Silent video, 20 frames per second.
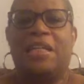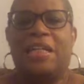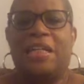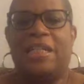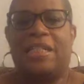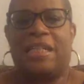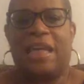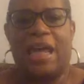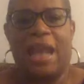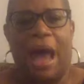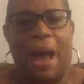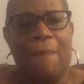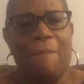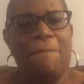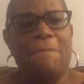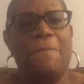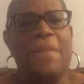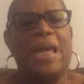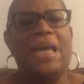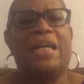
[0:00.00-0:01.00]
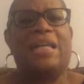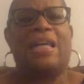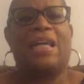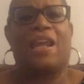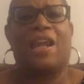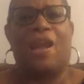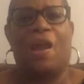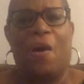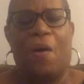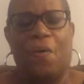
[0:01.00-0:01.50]
He said, I'm meek
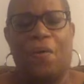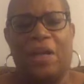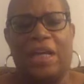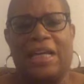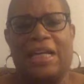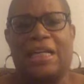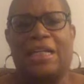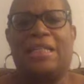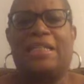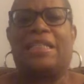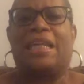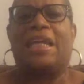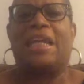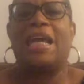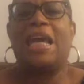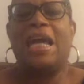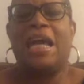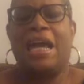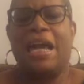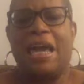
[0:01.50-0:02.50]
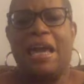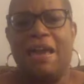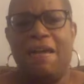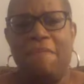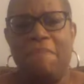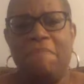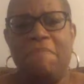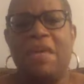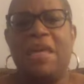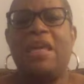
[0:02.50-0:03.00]
and lowly. He said,
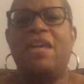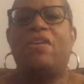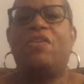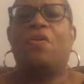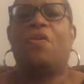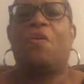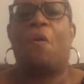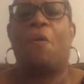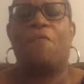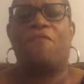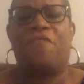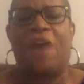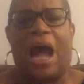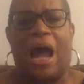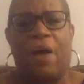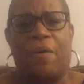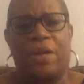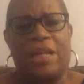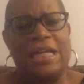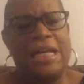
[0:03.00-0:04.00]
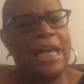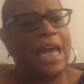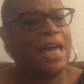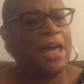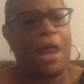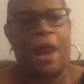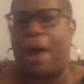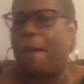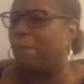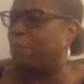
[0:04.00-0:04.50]
in me, you're going to find,
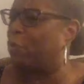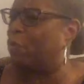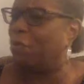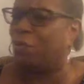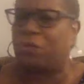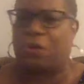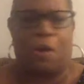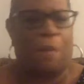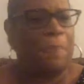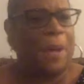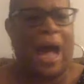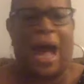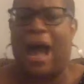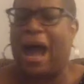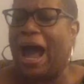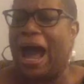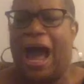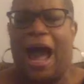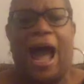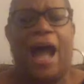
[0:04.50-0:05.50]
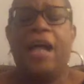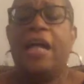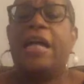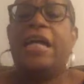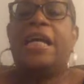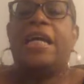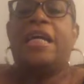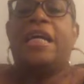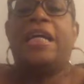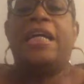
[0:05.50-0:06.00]
yeah, broke baha.
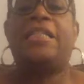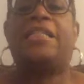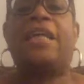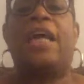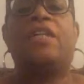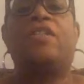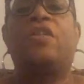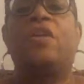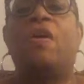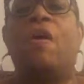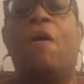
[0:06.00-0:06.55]
He said, you're